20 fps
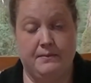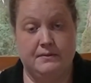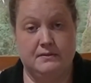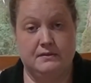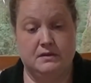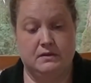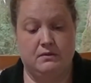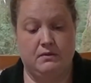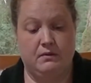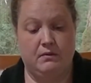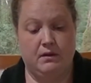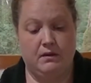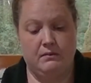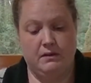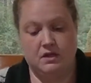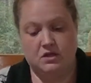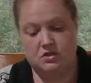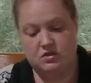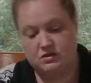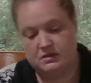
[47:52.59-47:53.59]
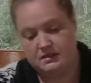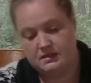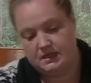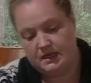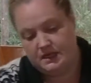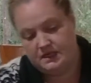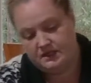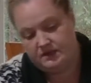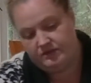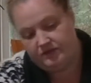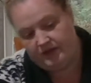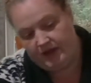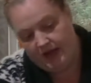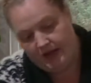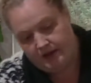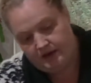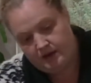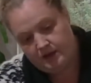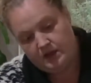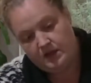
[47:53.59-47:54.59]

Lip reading: So we want to make sure it's nice and flat.